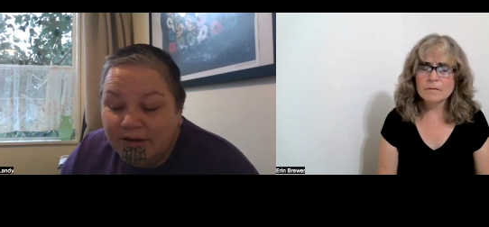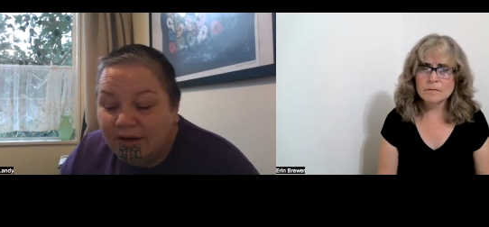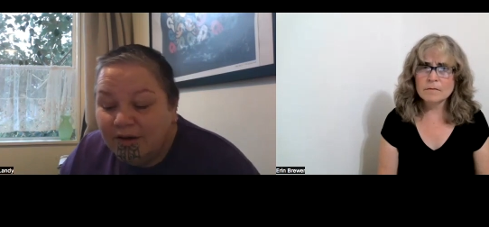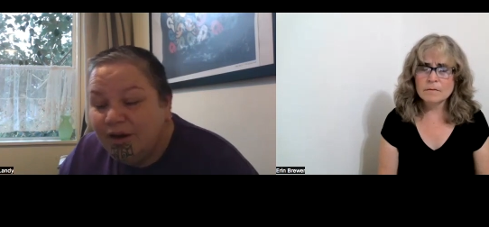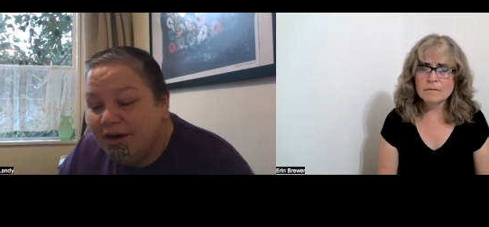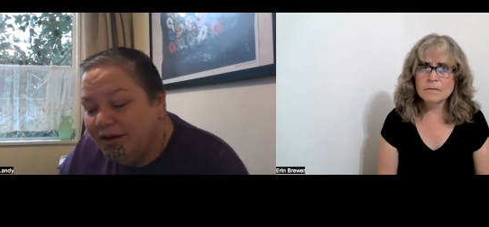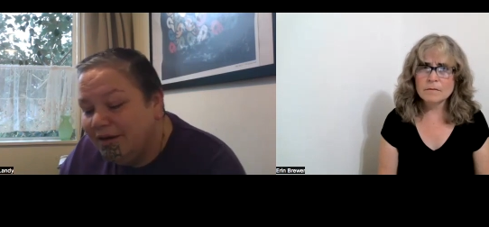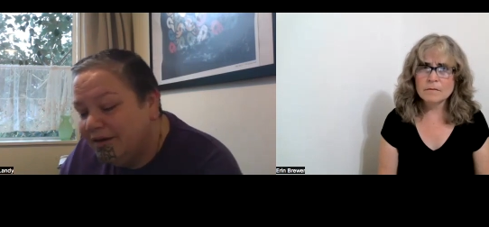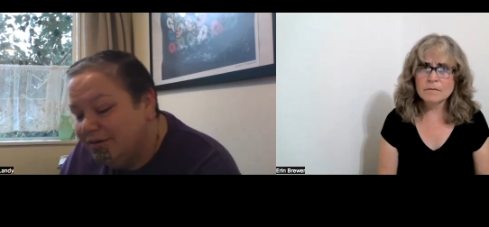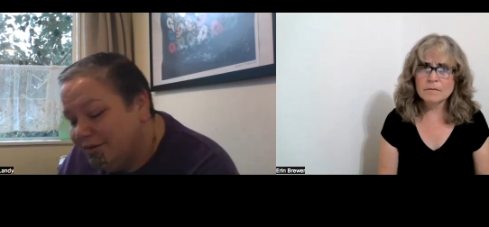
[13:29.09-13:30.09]
Speaker 1: I'm like,
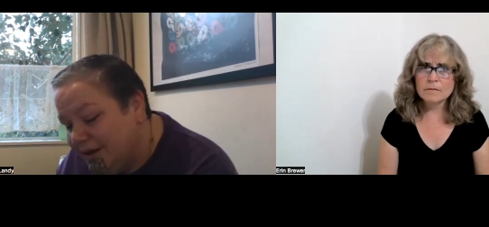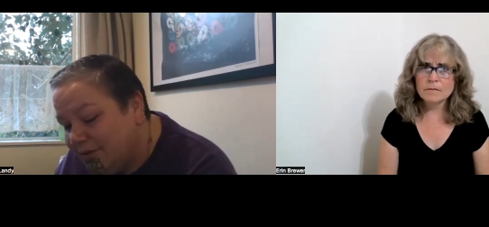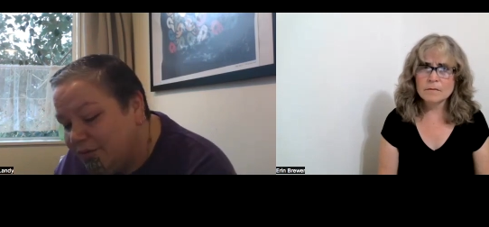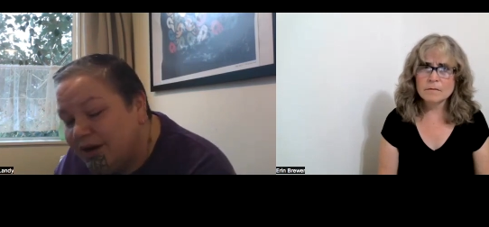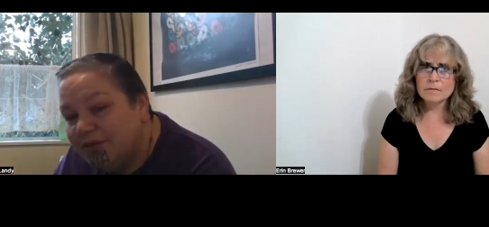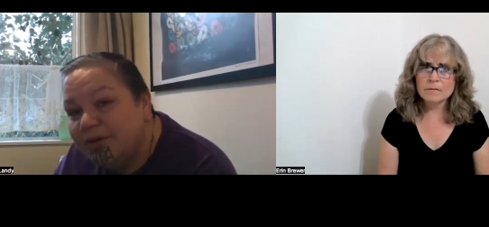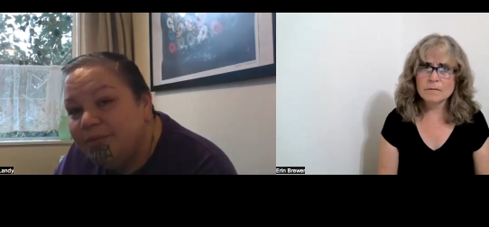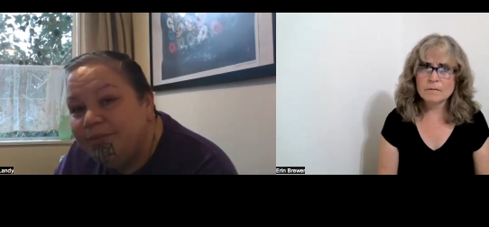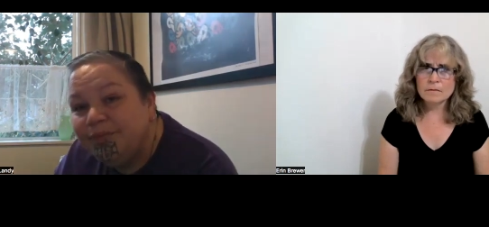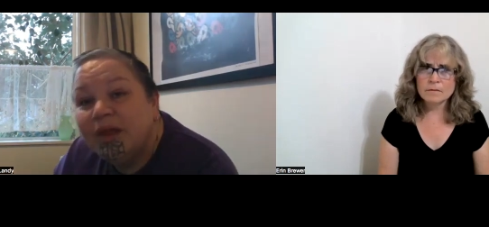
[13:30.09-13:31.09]
oh, yeah, whatever.
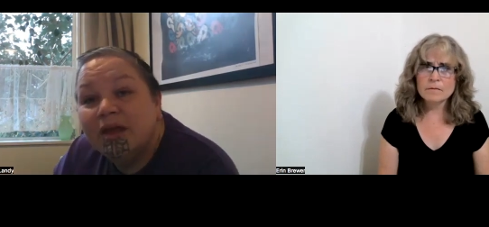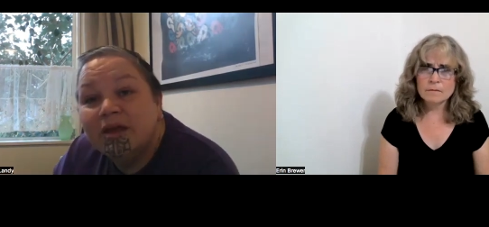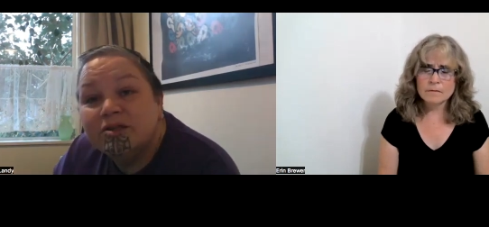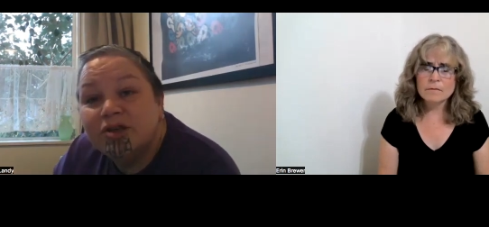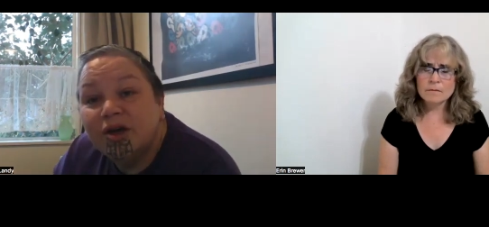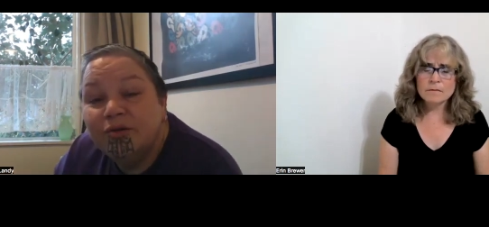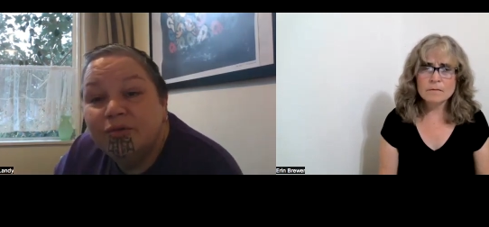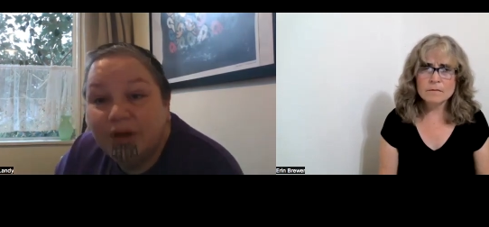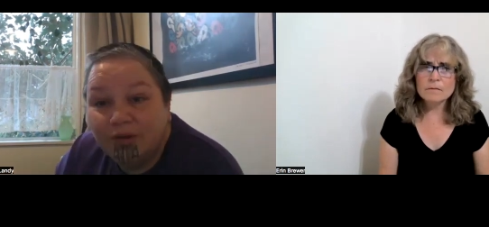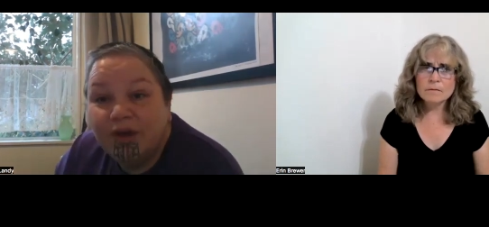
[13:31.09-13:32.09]
So
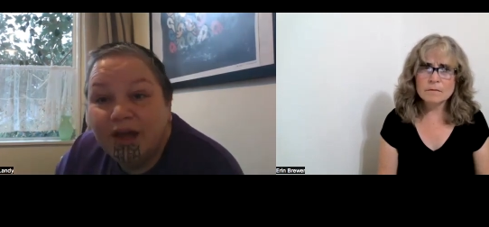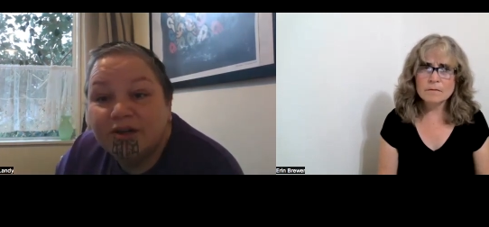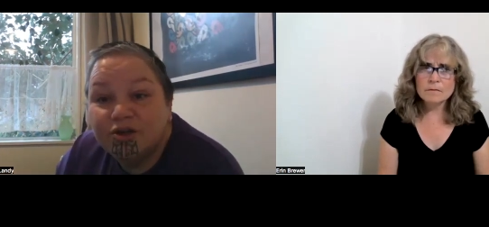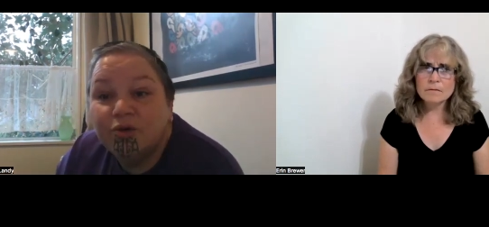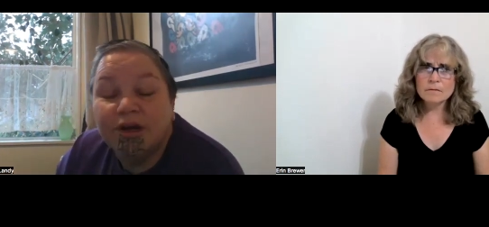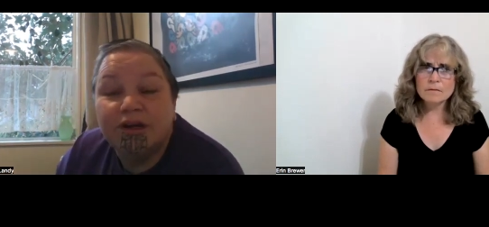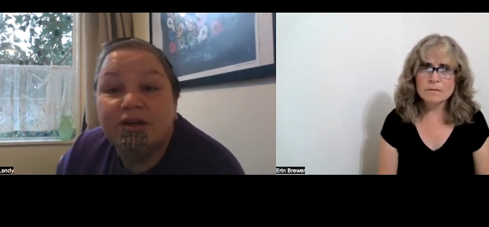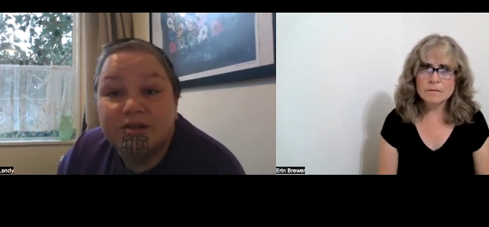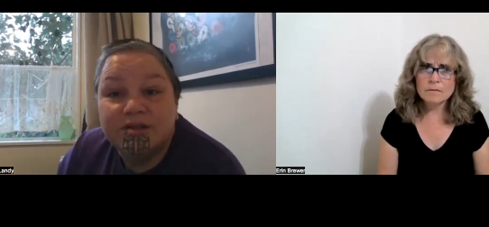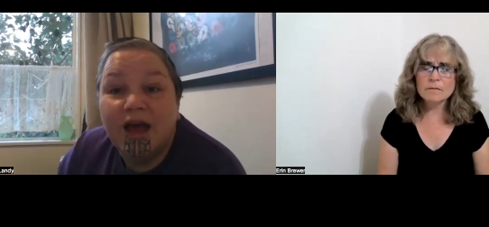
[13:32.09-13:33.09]
we, we had a talk, and it
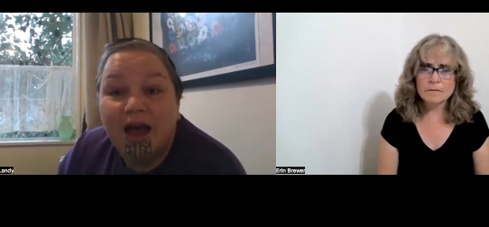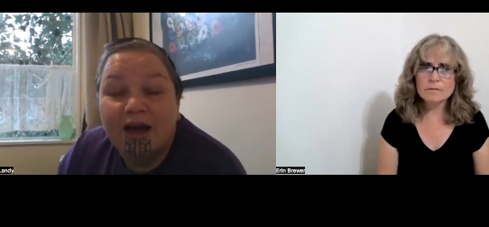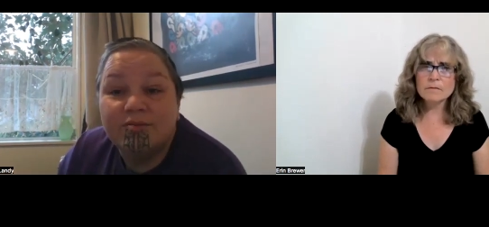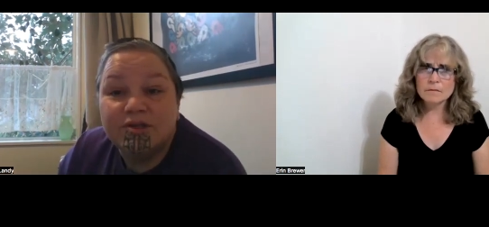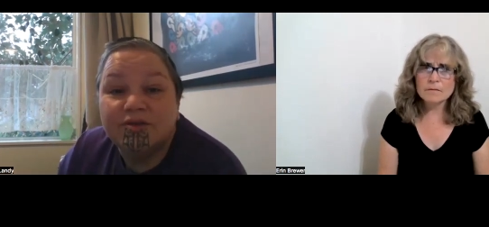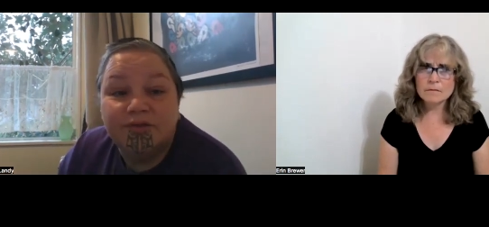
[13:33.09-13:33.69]
is the harms of